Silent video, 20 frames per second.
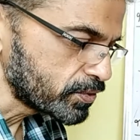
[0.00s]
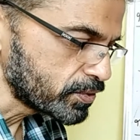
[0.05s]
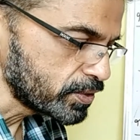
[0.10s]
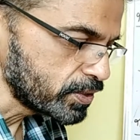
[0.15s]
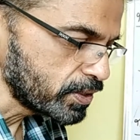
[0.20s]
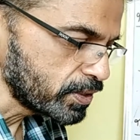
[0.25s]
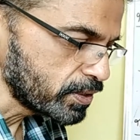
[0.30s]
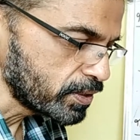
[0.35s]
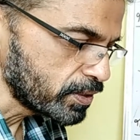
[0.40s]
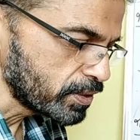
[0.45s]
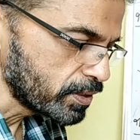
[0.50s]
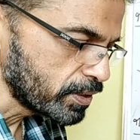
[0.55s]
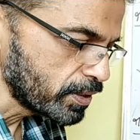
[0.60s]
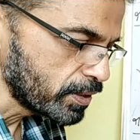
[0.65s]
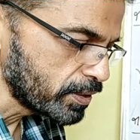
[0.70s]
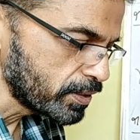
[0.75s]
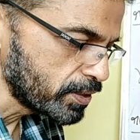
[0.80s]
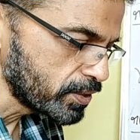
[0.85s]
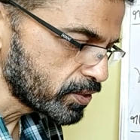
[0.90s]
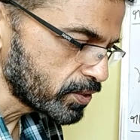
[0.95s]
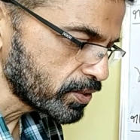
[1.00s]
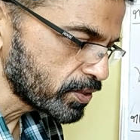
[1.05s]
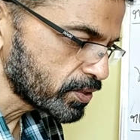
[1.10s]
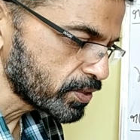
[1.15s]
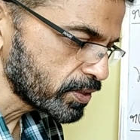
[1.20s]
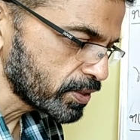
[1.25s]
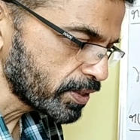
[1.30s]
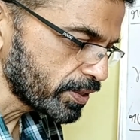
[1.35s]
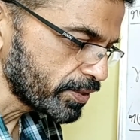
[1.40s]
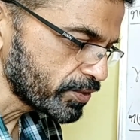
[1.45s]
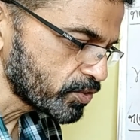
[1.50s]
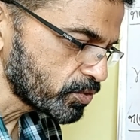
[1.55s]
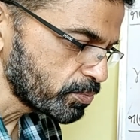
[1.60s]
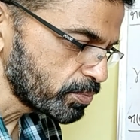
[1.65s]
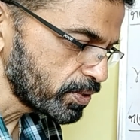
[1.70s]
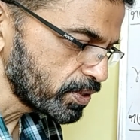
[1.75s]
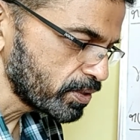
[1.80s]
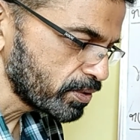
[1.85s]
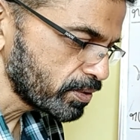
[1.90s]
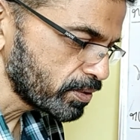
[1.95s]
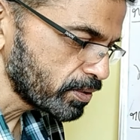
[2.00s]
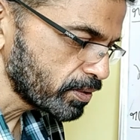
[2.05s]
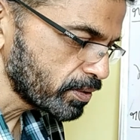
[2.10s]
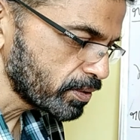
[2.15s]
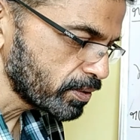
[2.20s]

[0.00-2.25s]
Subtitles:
the discussion has been